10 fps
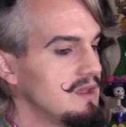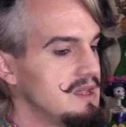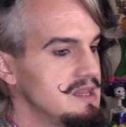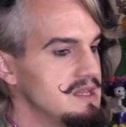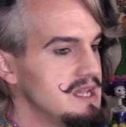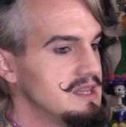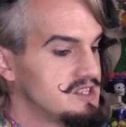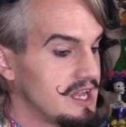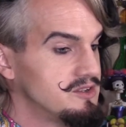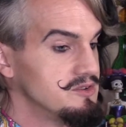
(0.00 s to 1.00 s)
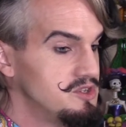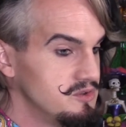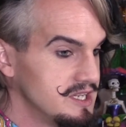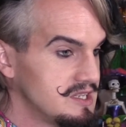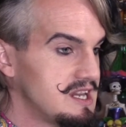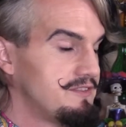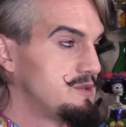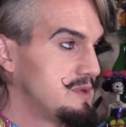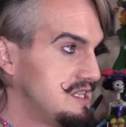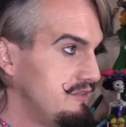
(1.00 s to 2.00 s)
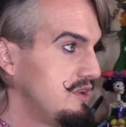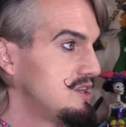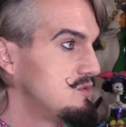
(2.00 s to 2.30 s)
in the sector doing stuff specific